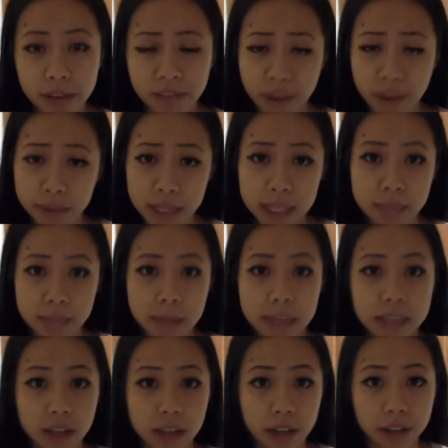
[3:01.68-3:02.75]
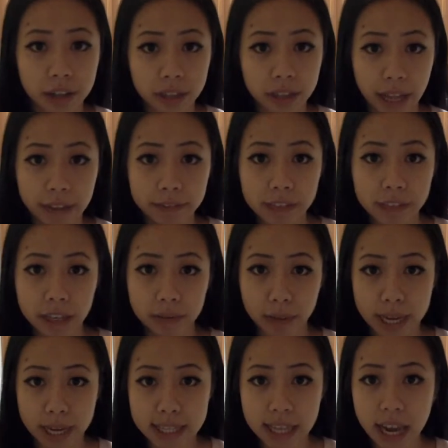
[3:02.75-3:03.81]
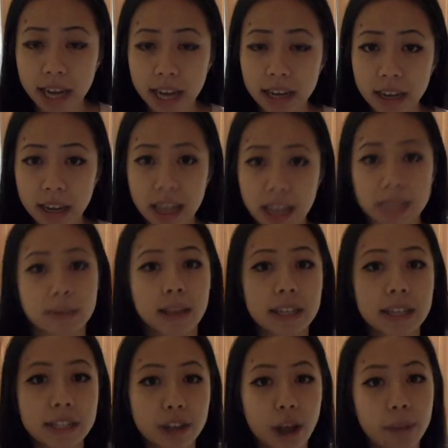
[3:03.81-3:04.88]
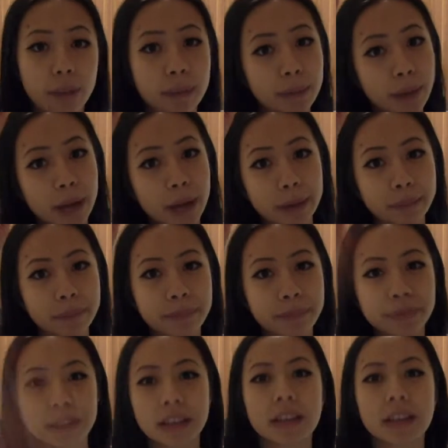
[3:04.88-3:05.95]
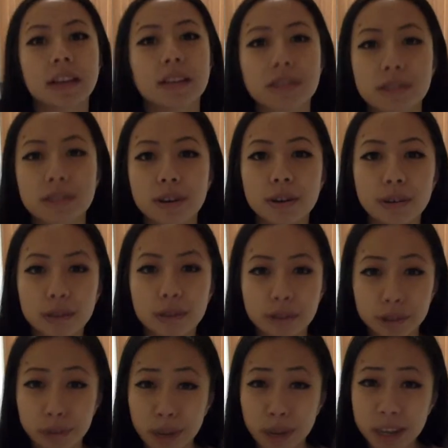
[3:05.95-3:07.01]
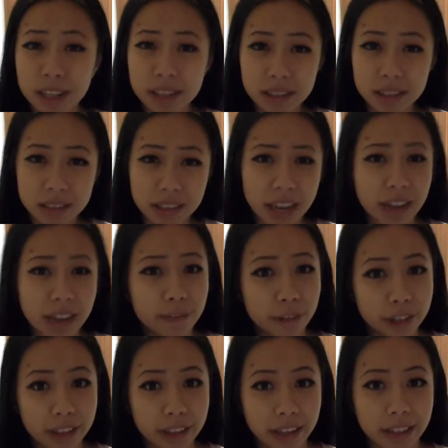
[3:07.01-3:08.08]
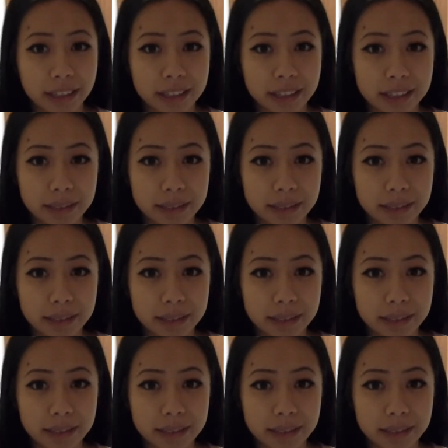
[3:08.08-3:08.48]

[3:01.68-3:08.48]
of empty space on your left and right side, as well as top and bottom. So you want it to kind of look like this.